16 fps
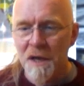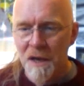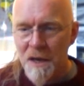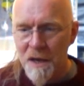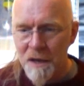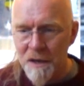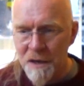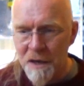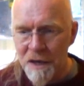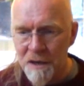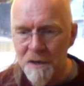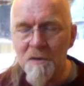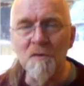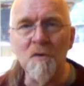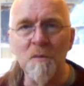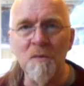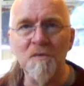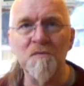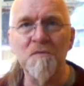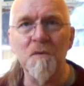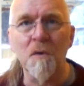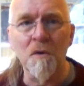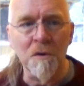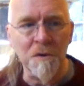in a normal
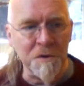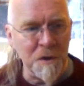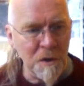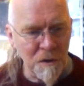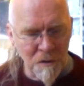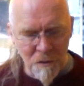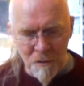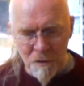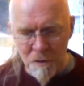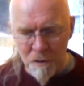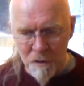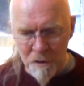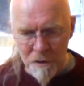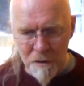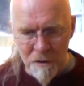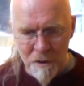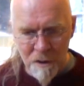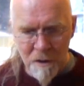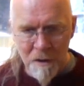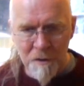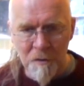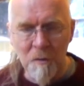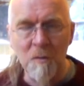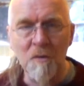Ford or
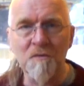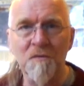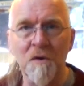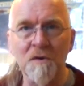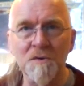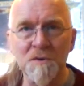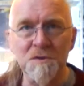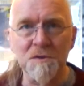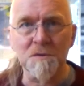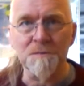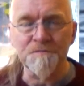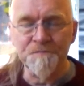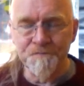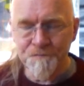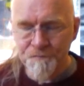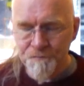a normal Vauxhall.